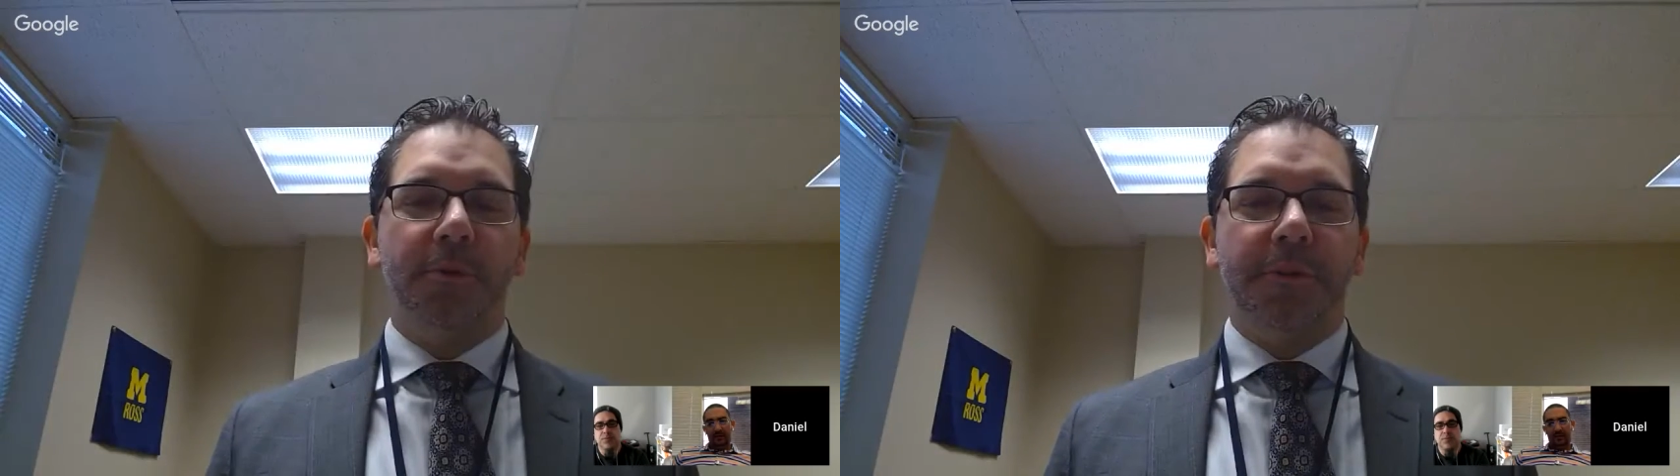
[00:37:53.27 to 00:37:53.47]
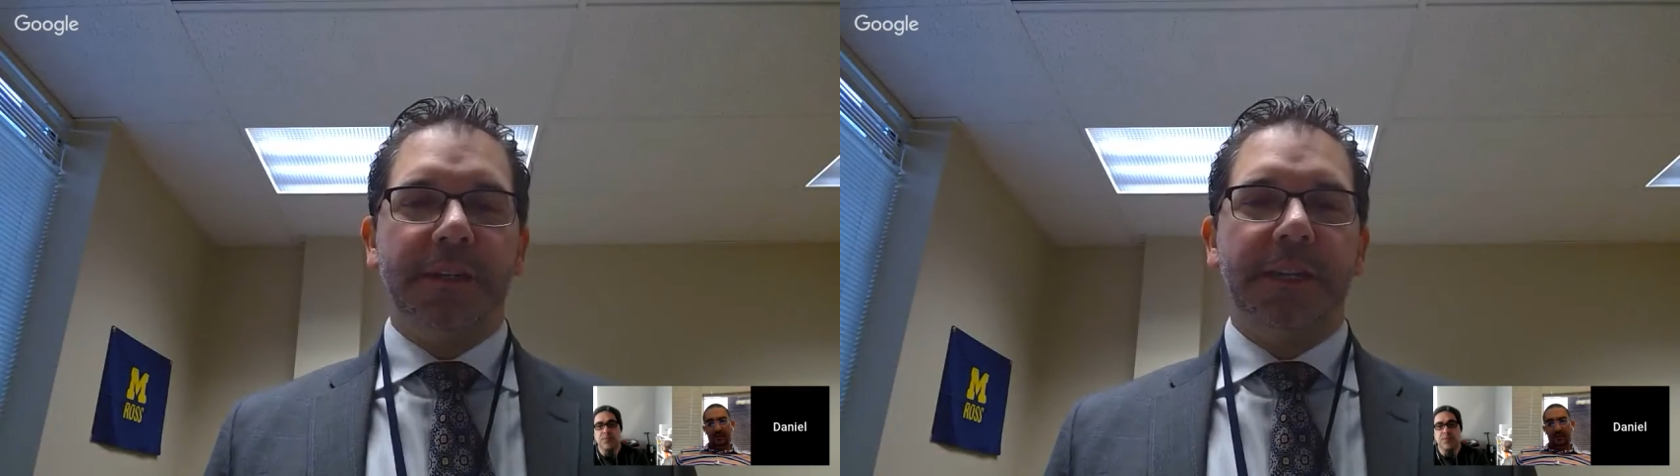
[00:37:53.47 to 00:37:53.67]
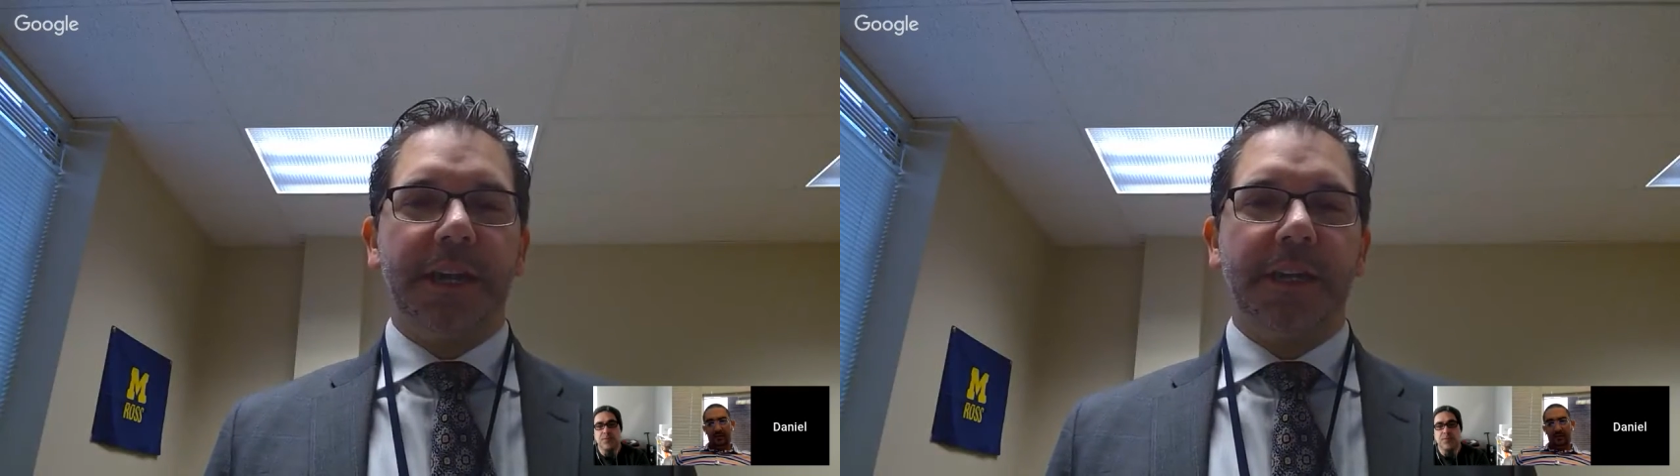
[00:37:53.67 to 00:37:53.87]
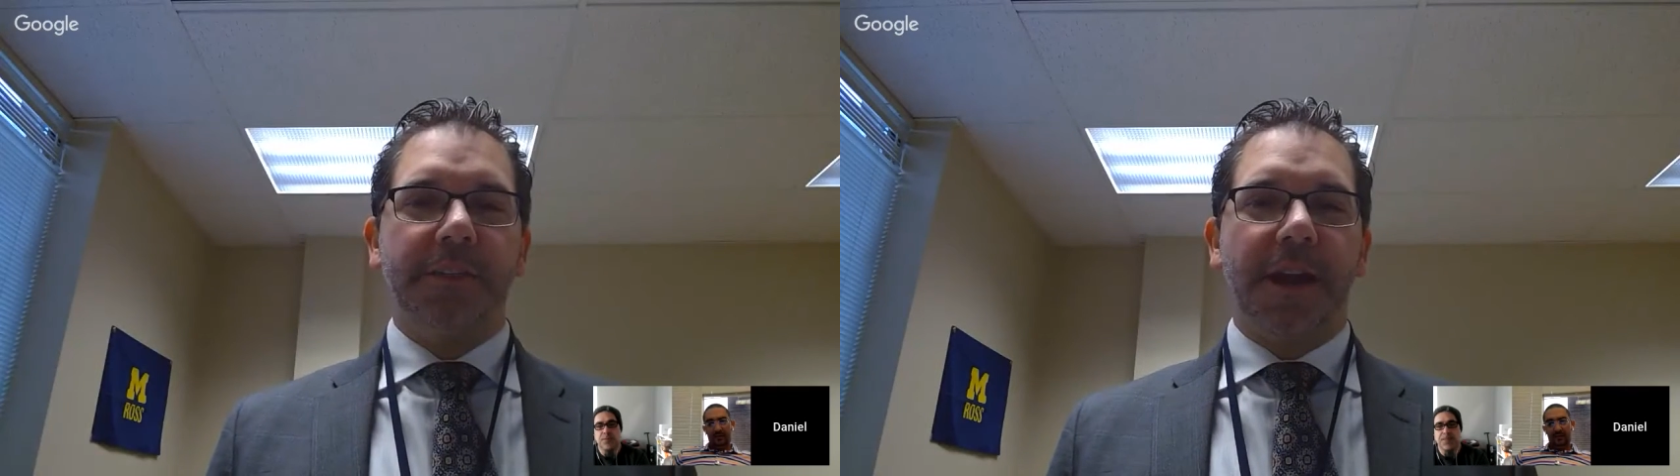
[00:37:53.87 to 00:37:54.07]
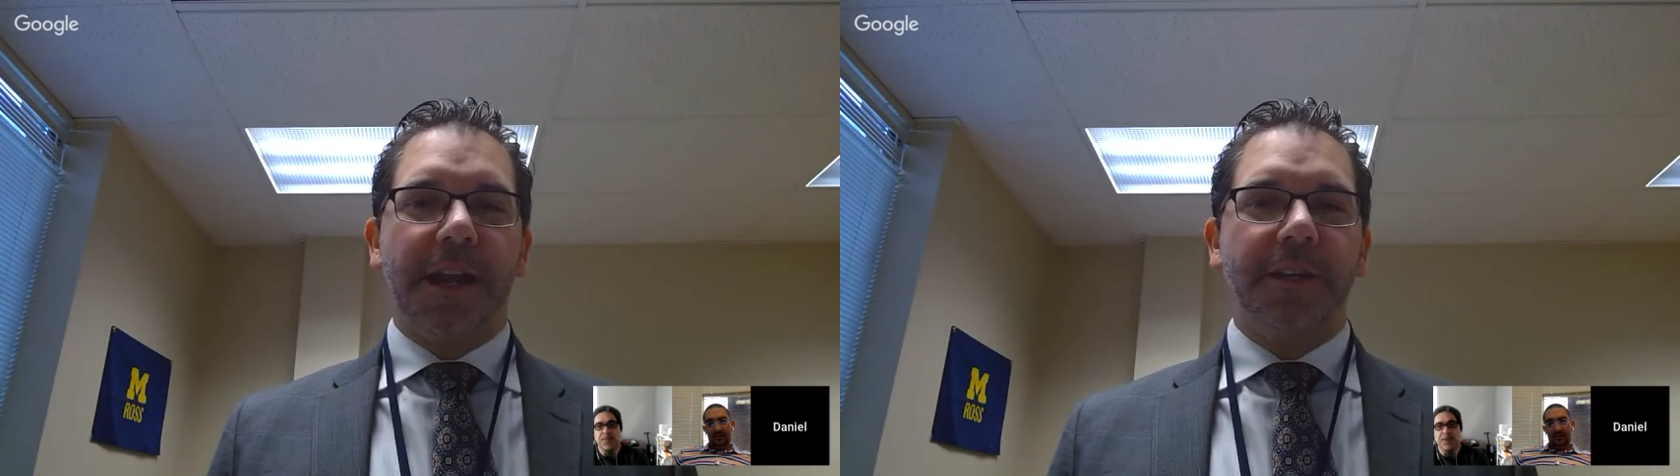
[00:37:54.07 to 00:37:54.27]
movies again,
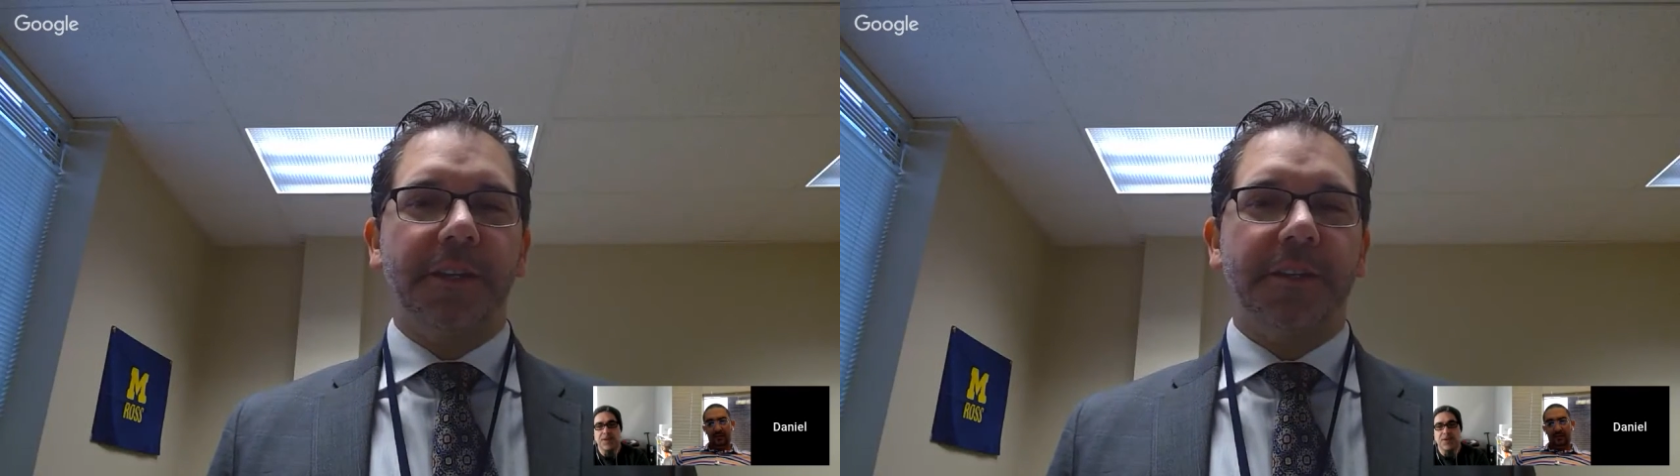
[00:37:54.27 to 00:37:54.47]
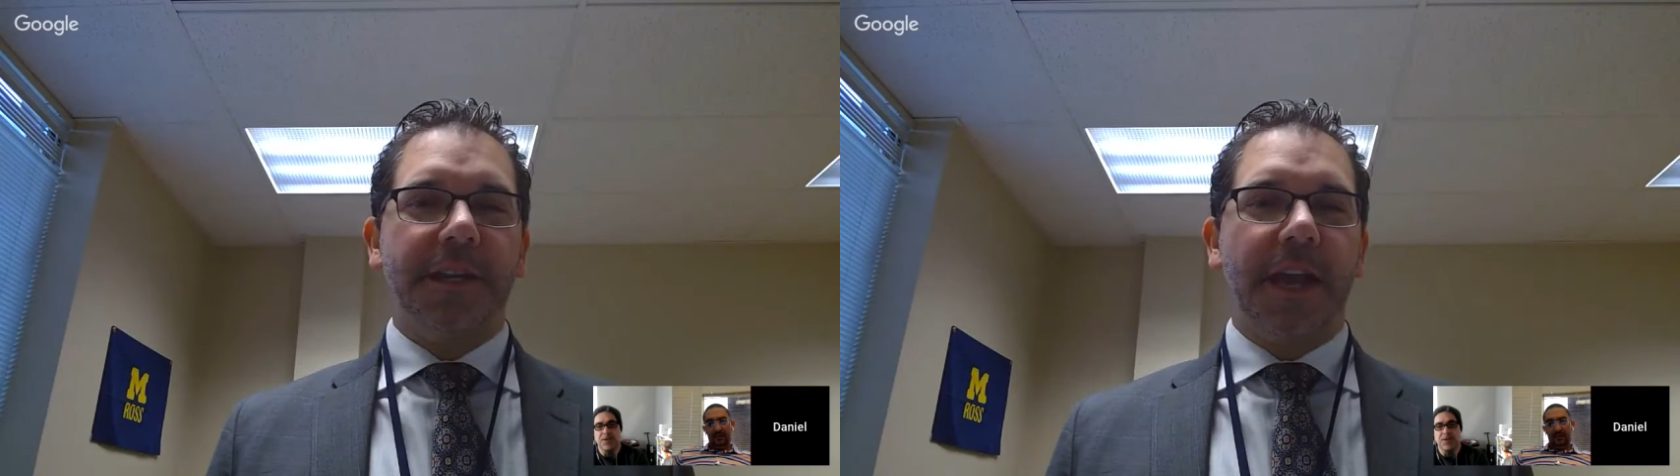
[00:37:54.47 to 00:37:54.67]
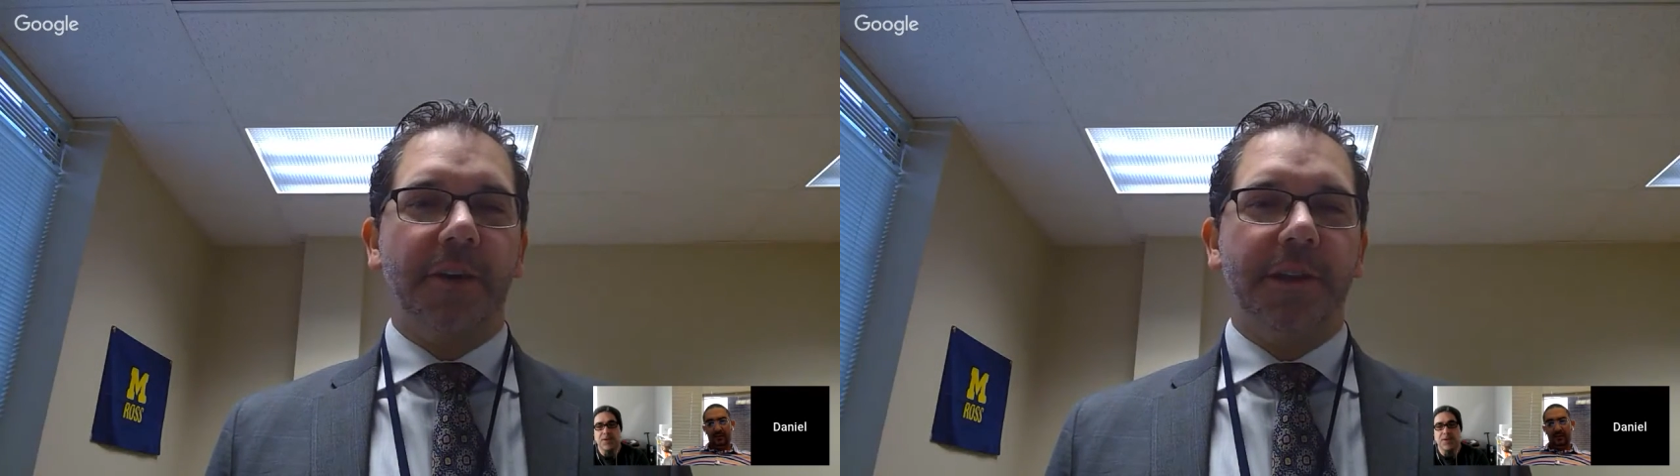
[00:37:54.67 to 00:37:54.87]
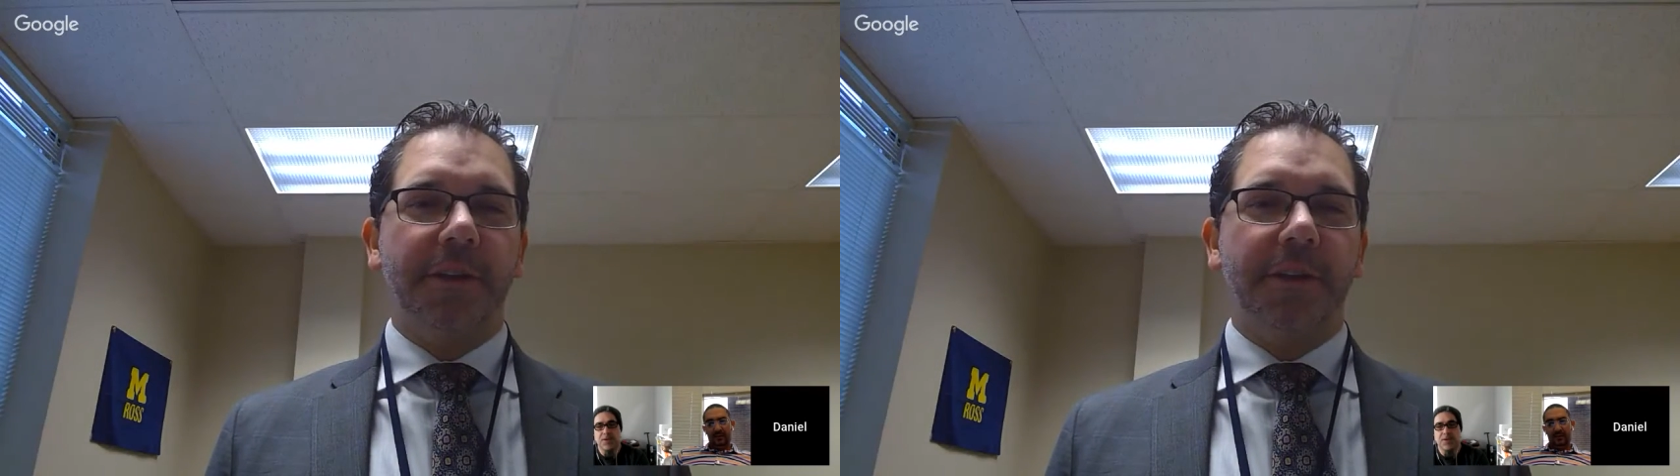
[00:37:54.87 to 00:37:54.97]
so I can just see how he